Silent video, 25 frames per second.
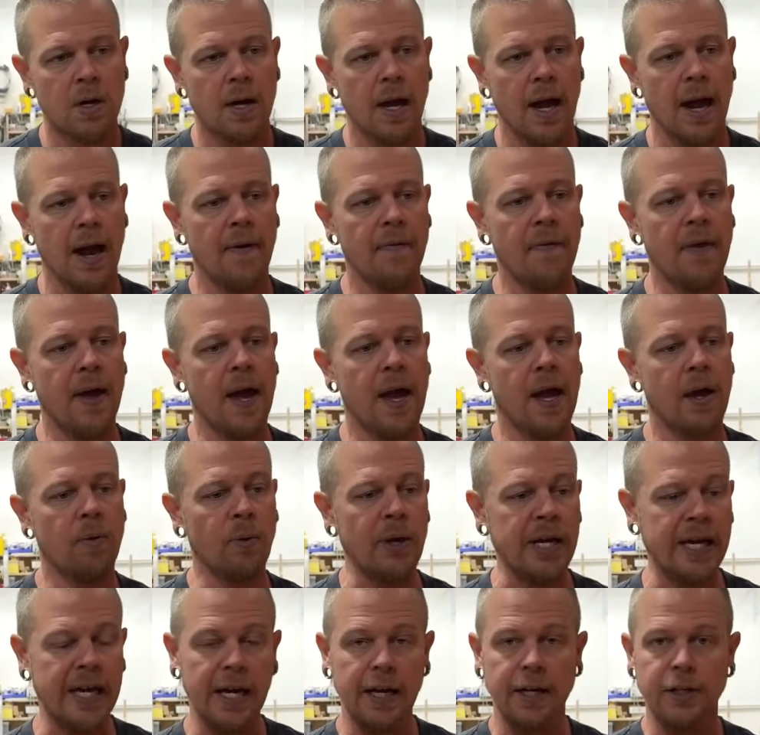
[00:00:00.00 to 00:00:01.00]
and then
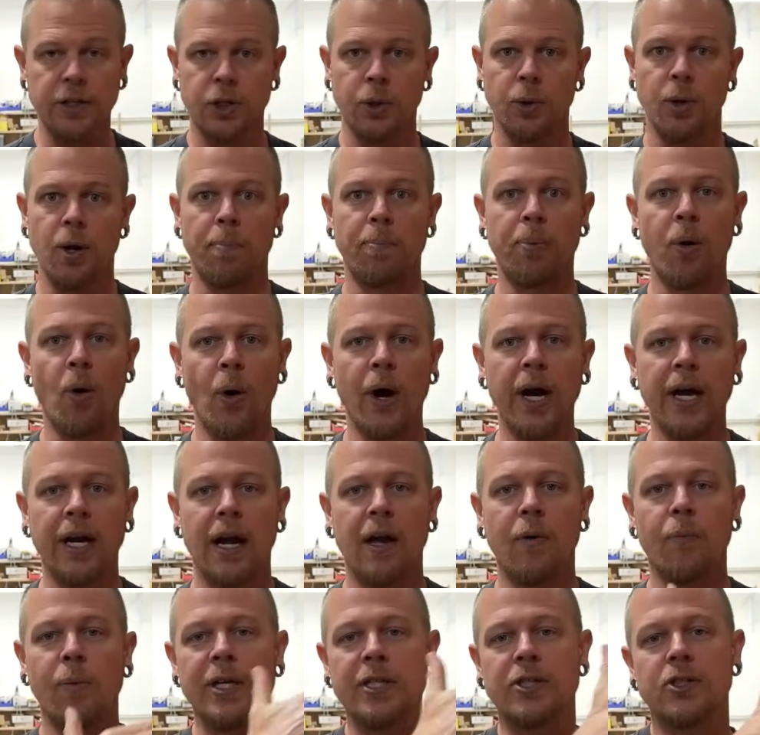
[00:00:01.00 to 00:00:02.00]
we get it to a point
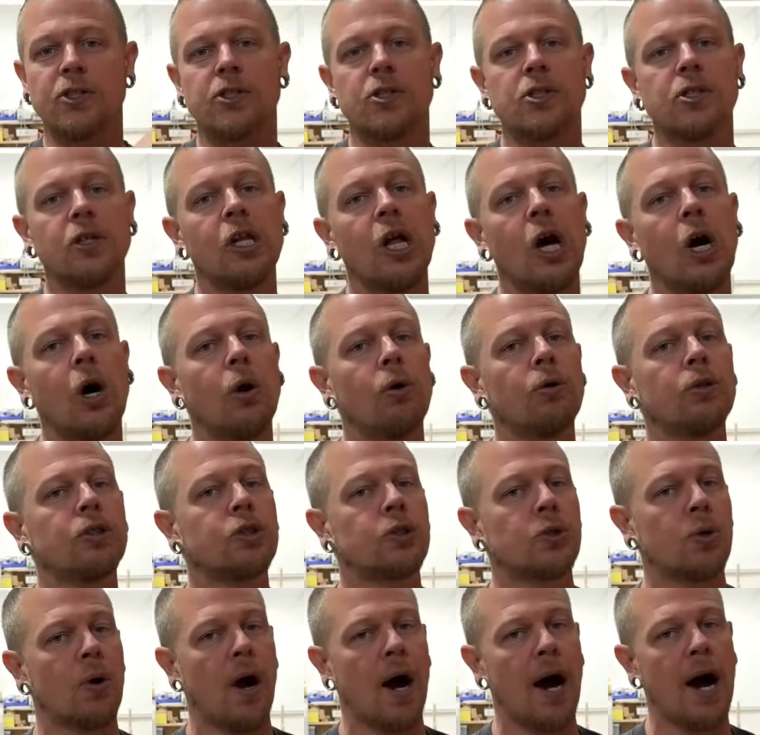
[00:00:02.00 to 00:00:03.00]
and we slow
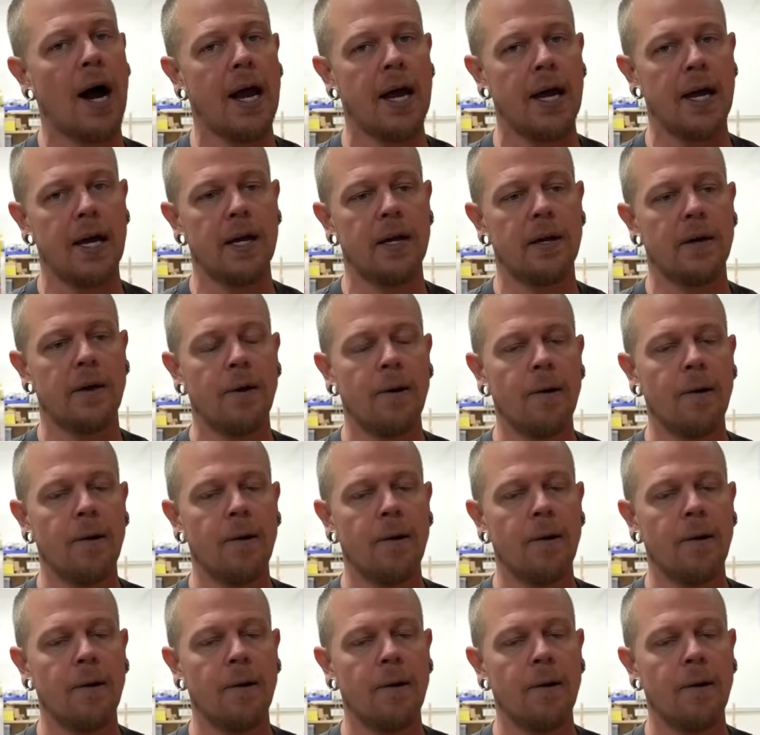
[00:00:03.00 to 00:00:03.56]
dry it.